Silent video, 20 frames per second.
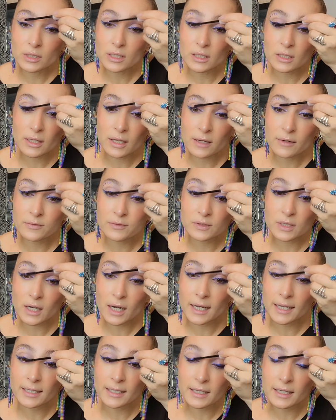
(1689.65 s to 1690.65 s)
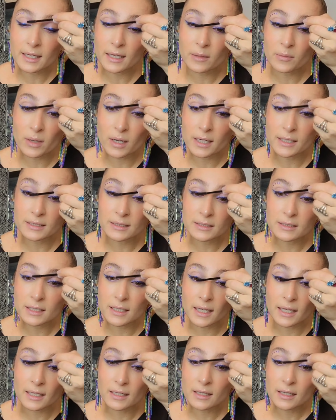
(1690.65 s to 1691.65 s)
he left, I came, I
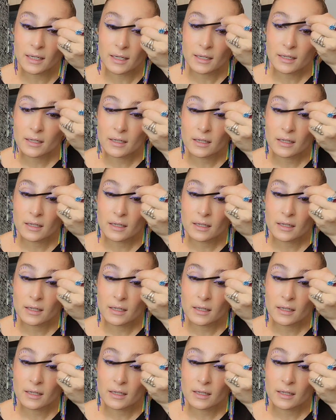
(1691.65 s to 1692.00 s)
stay.